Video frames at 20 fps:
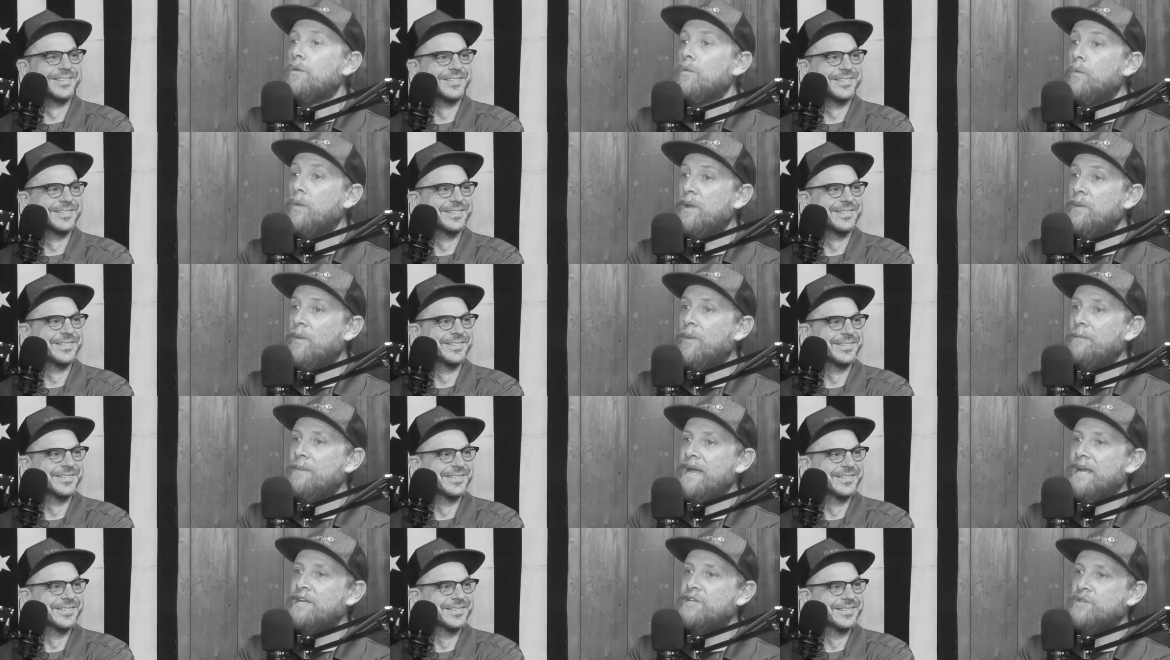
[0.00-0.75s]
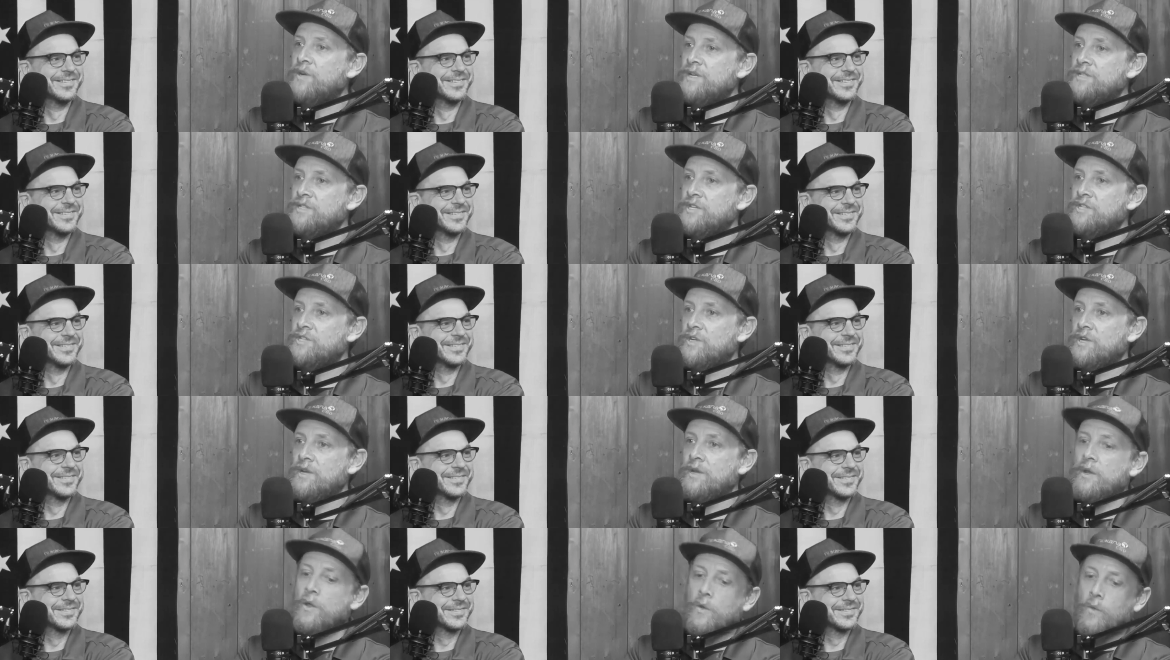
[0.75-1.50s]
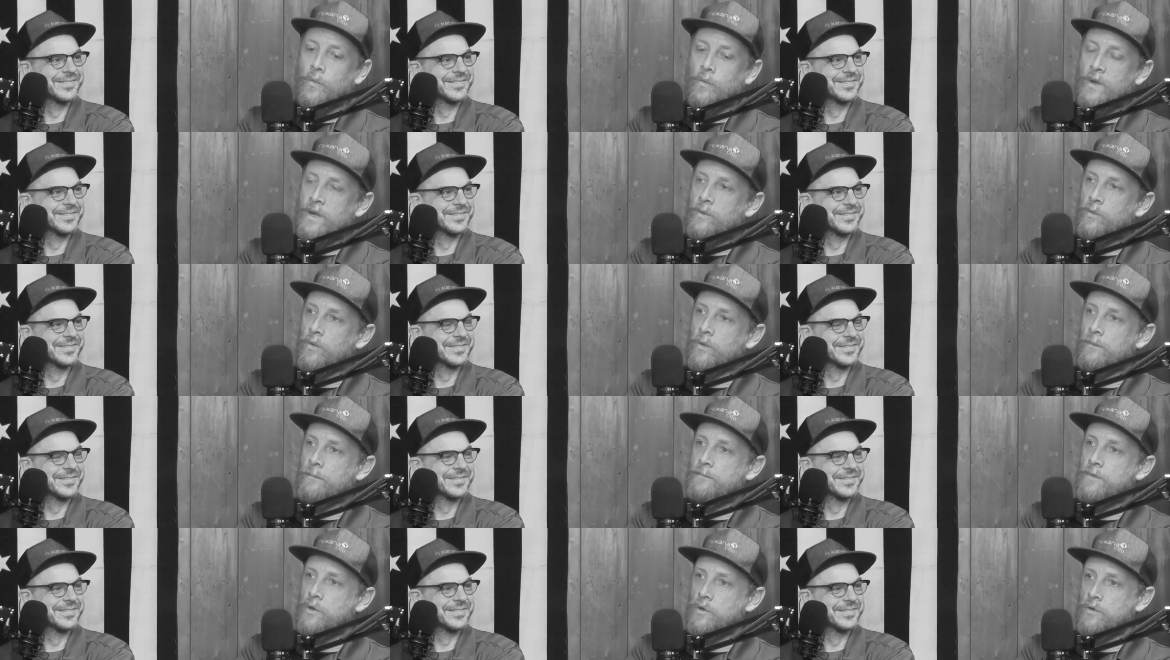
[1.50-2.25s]
Speaker 1: we will make a transition. We
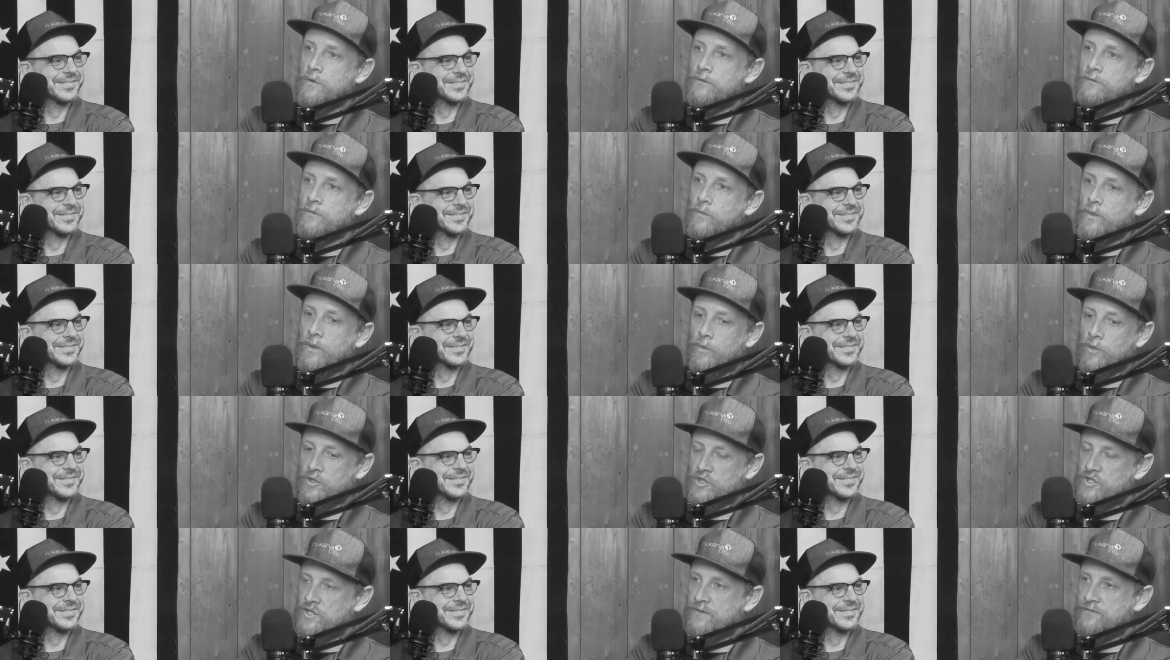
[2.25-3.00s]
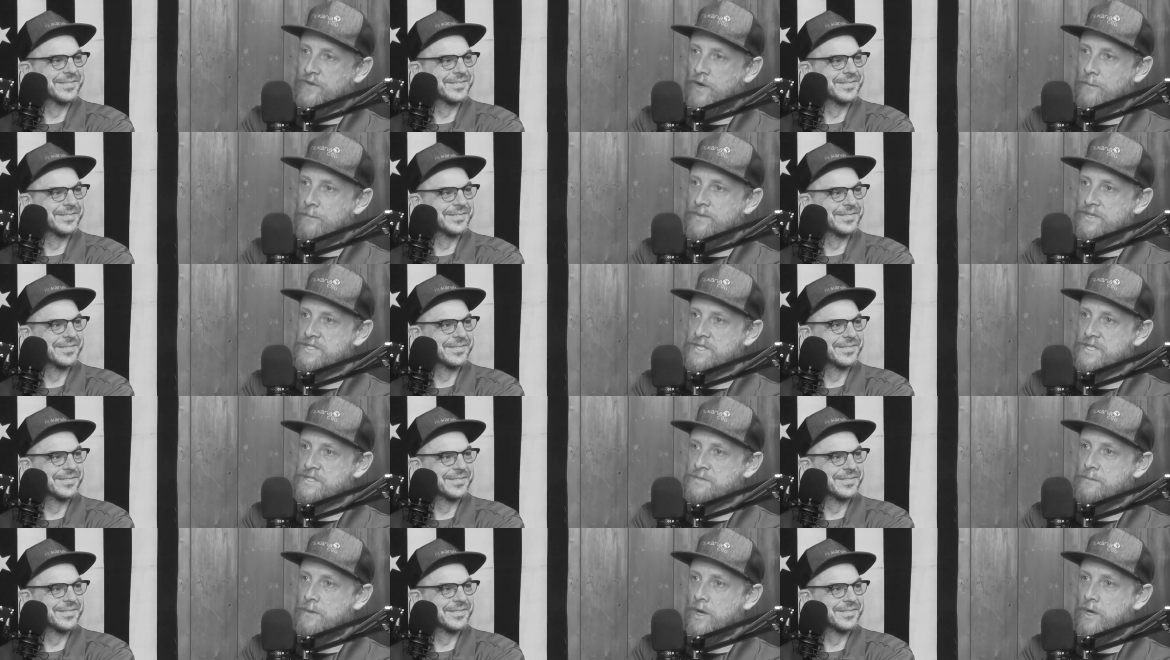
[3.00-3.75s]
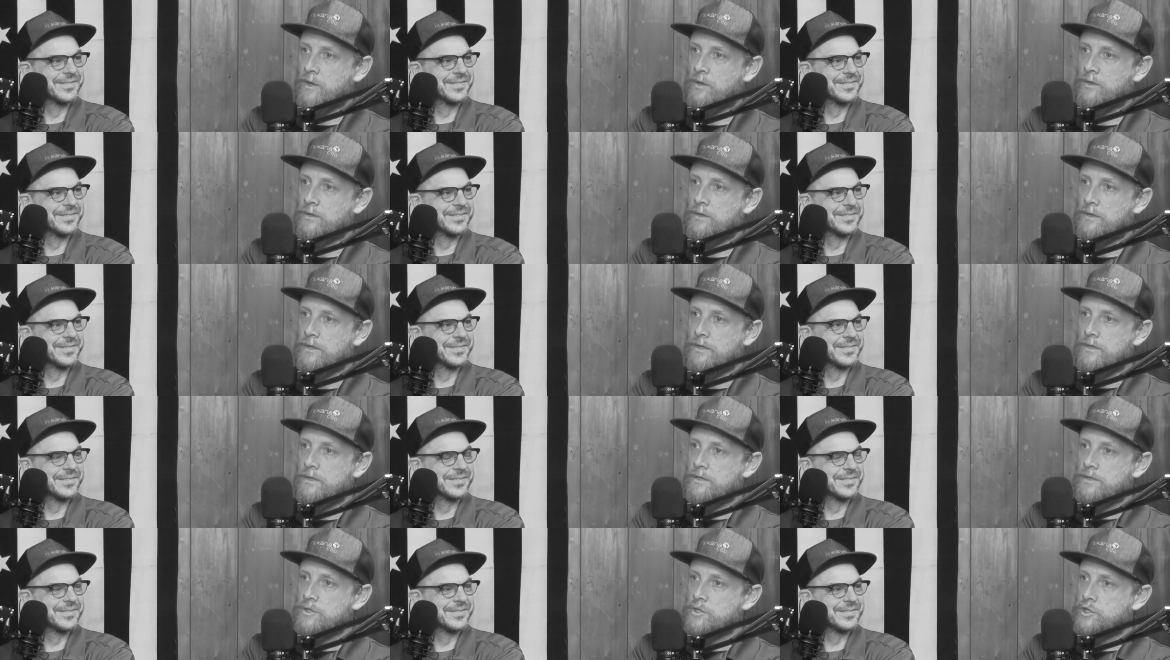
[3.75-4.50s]
will move. We will shift our business model
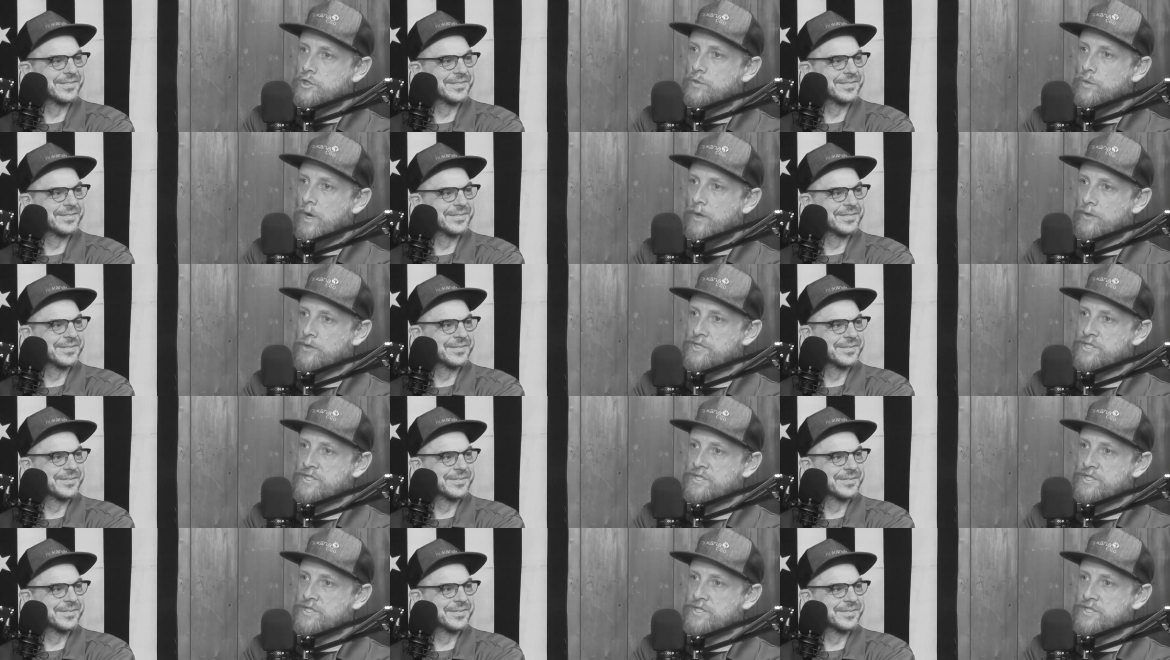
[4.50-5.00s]
to other